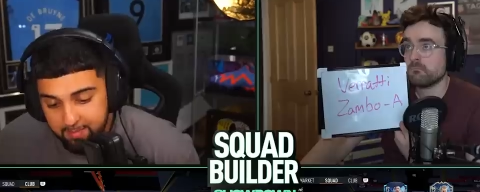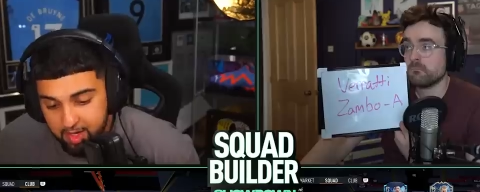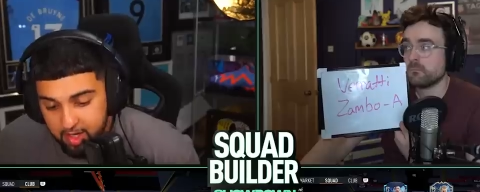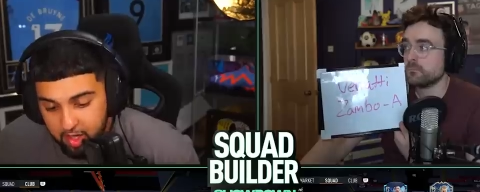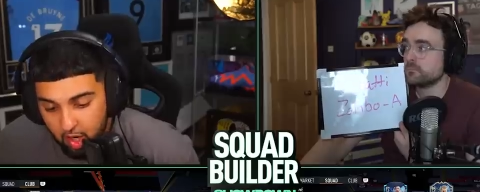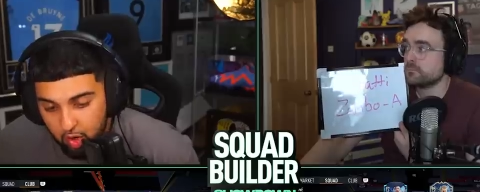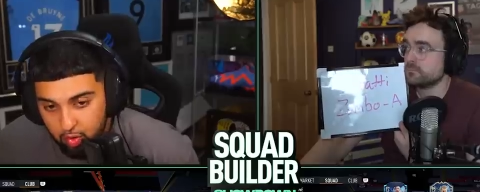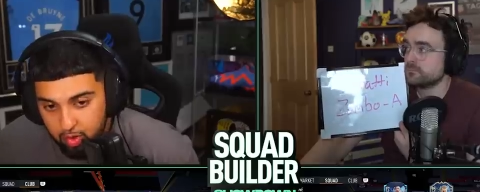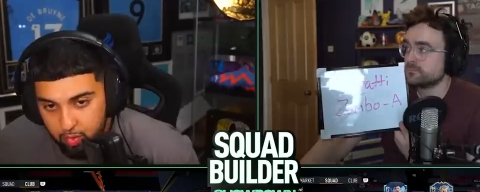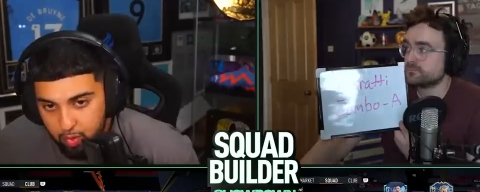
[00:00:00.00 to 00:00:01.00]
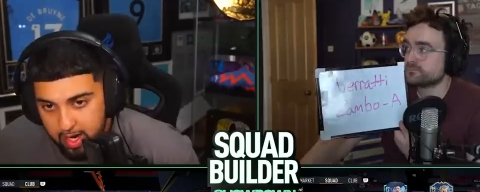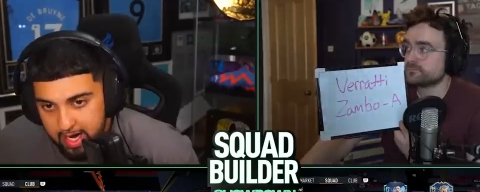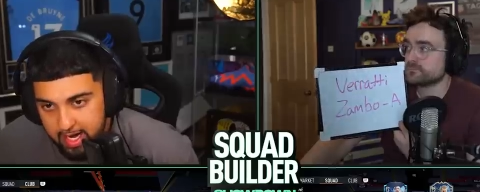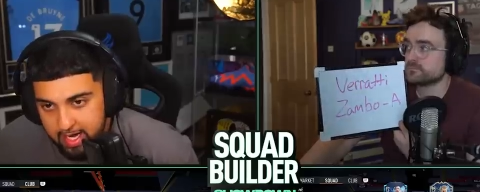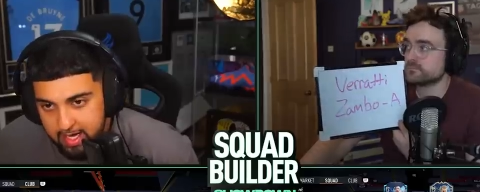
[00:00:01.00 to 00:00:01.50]
Speaker 1: going to go
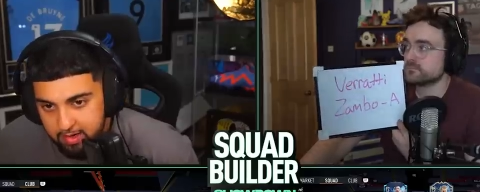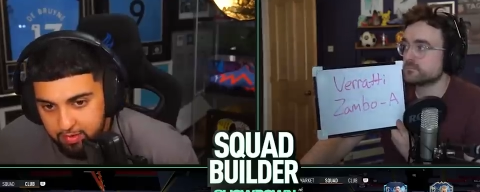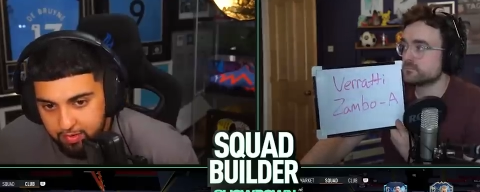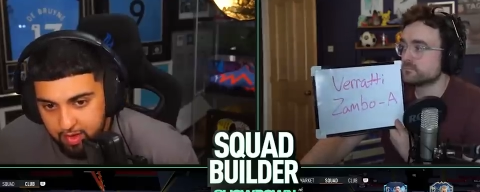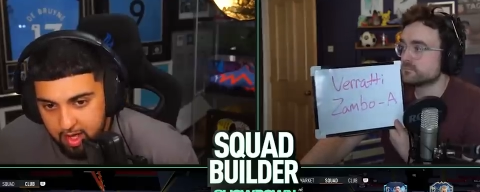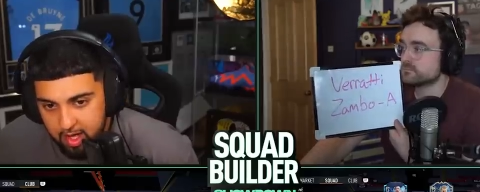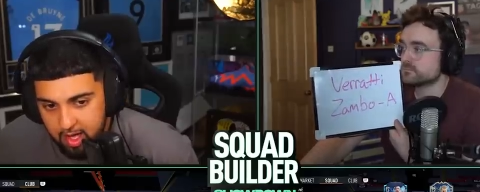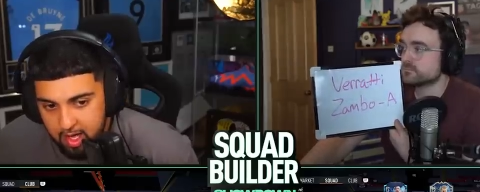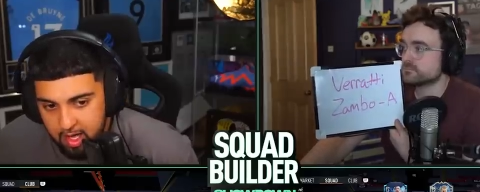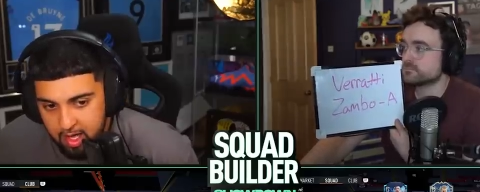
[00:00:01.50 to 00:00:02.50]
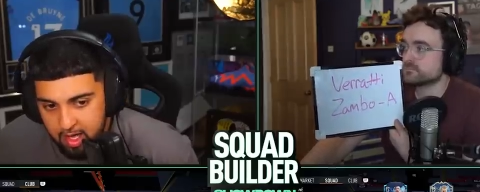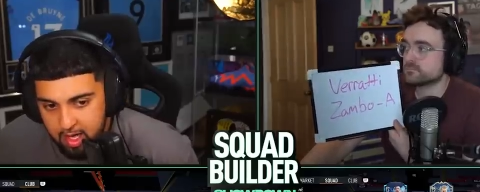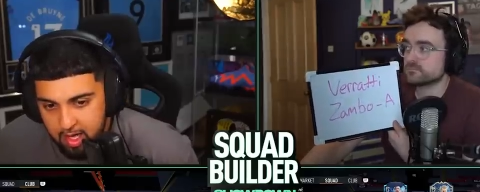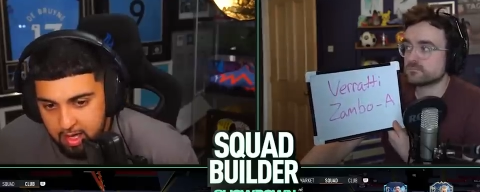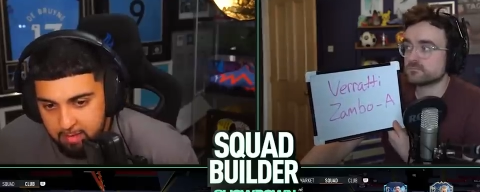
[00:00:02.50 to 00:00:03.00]
with
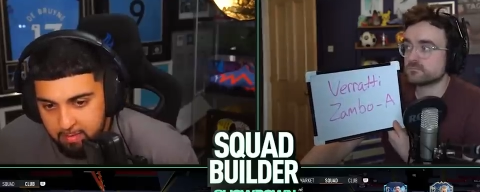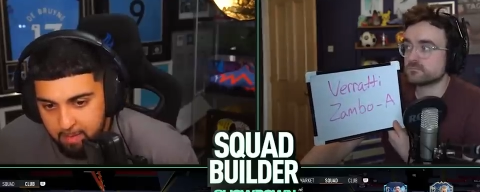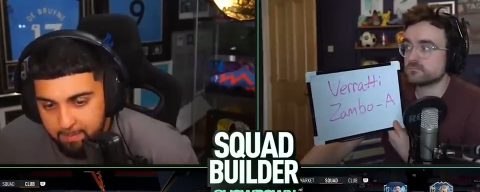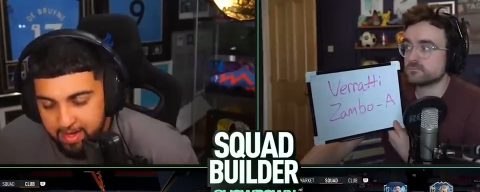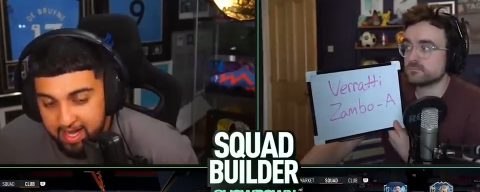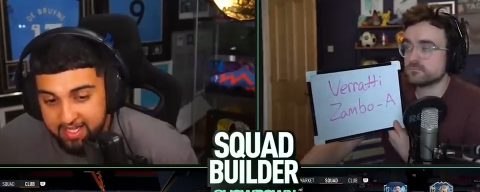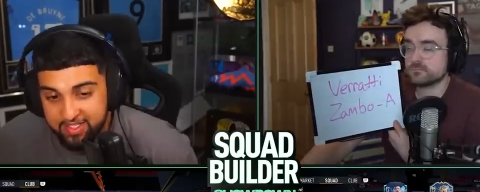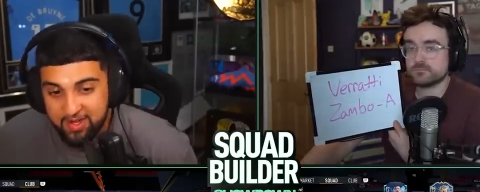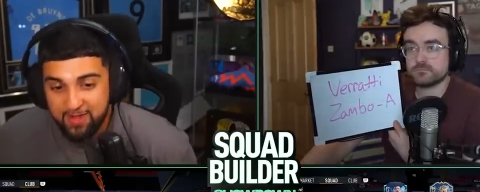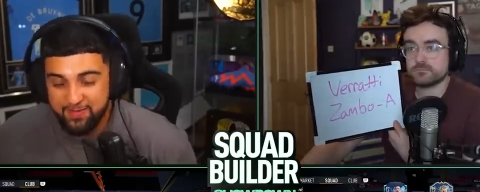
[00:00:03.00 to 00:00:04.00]
Bennacer.